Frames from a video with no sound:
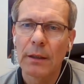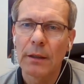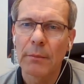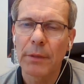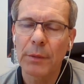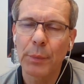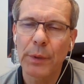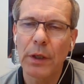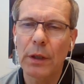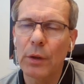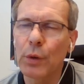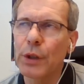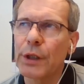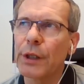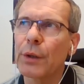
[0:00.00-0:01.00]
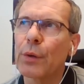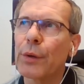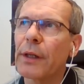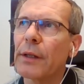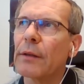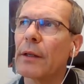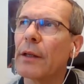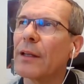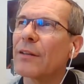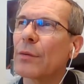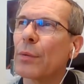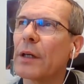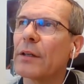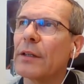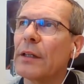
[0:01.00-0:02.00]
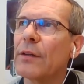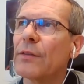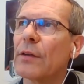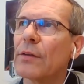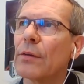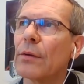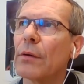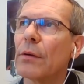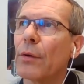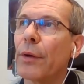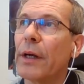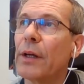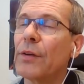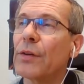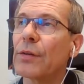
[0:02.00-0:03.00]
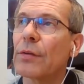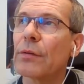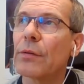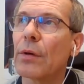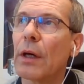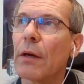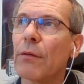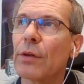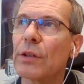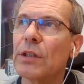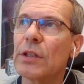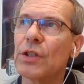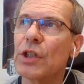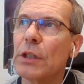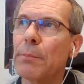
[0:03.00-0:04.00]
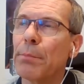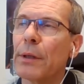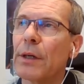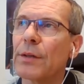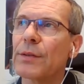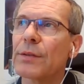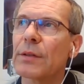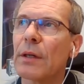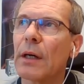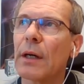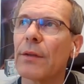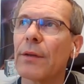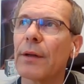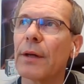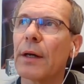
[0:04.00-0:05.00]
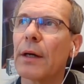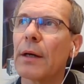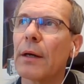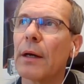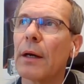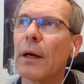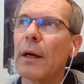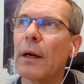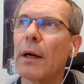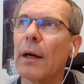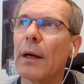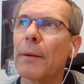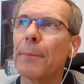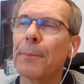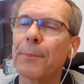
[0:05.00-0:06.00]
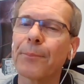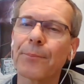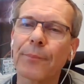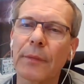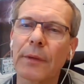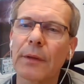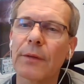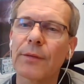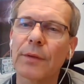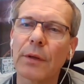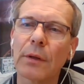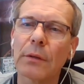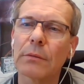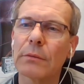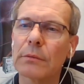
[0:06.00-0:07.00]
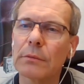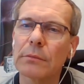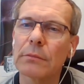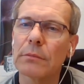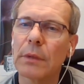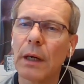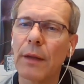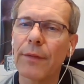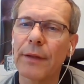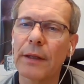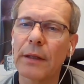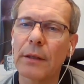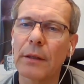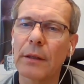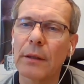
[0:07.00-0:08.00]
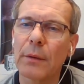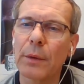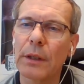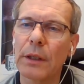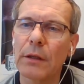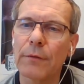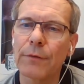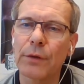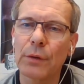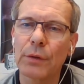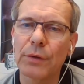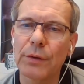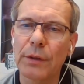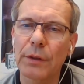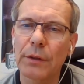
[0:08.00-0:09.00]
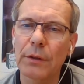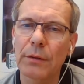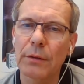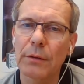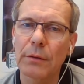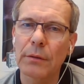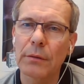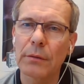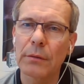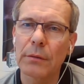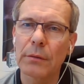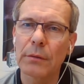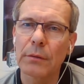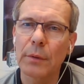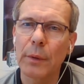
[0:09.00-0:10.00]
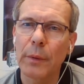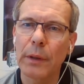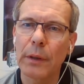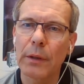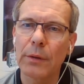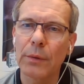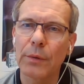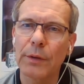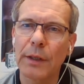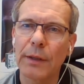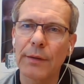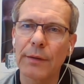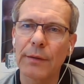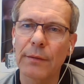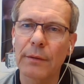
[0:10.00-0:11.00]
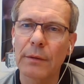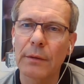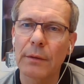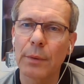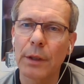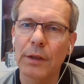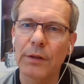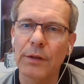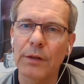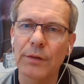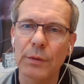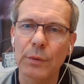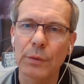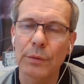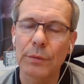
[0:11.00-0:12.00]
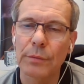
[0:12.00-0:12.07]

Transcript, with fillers: but we are looking on it, and it's quite easy to arrange to have a GPS. And uh, so I think uh, within the future, uh, we will do that quite soon.